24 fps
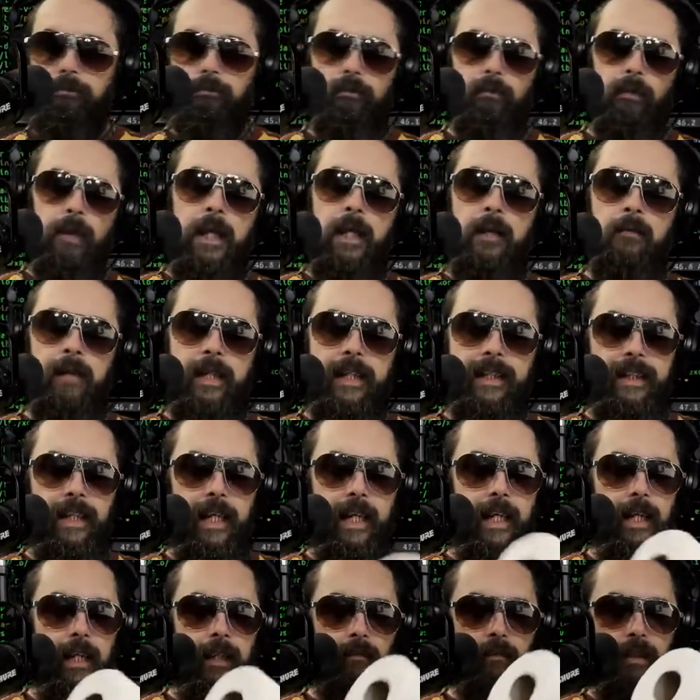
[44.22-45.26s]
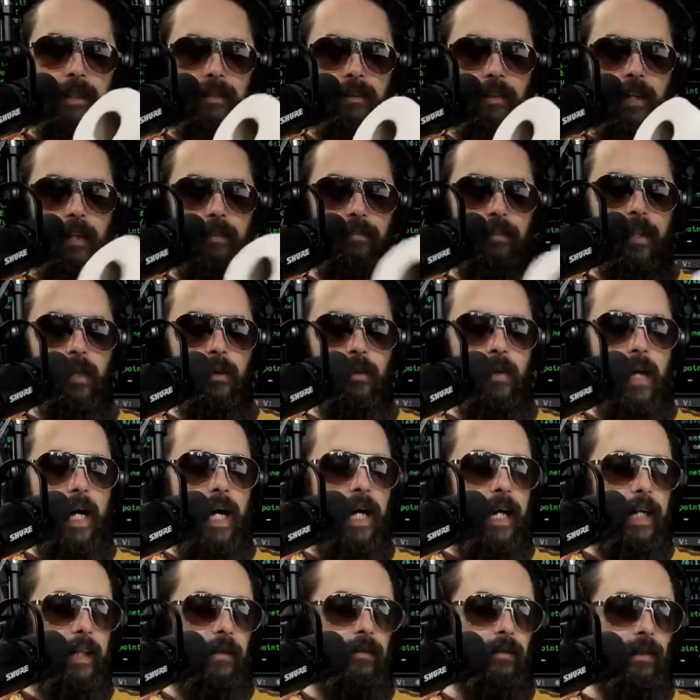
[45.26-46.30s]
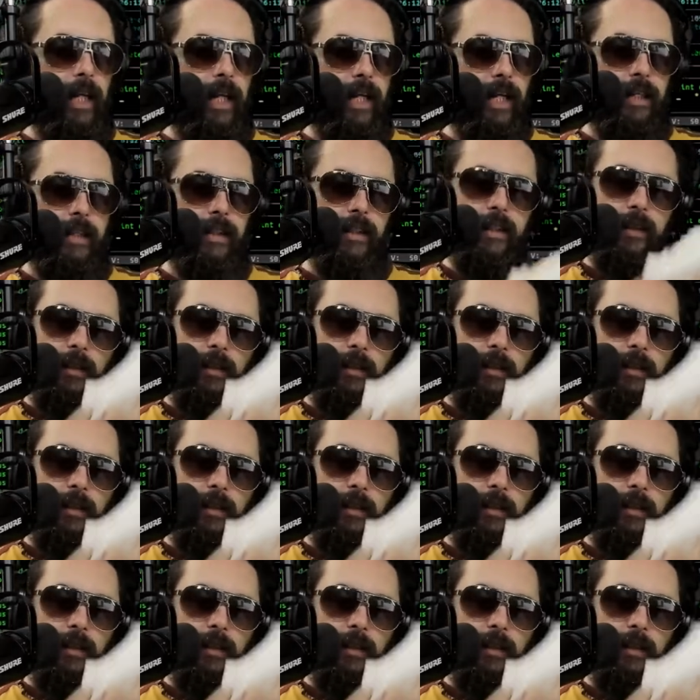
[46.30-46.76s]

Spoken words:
You may say, Mr. Oliveira, why? Why are you so